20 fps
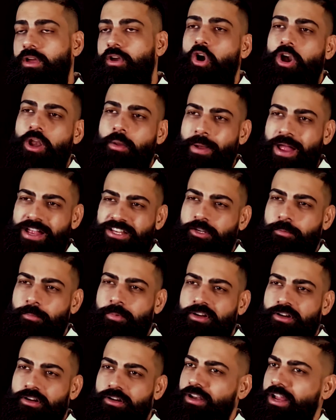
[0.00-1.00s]
Got a patchy
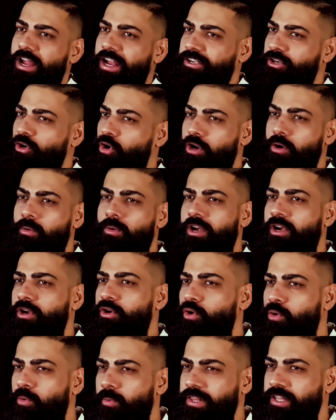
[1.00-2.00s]
beard and don't know what to
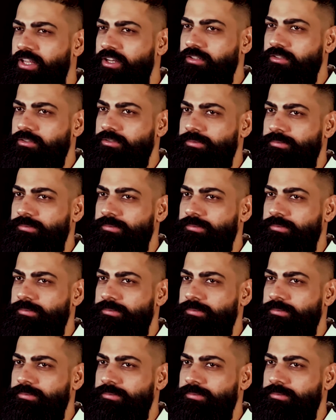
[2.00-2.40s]
do with it?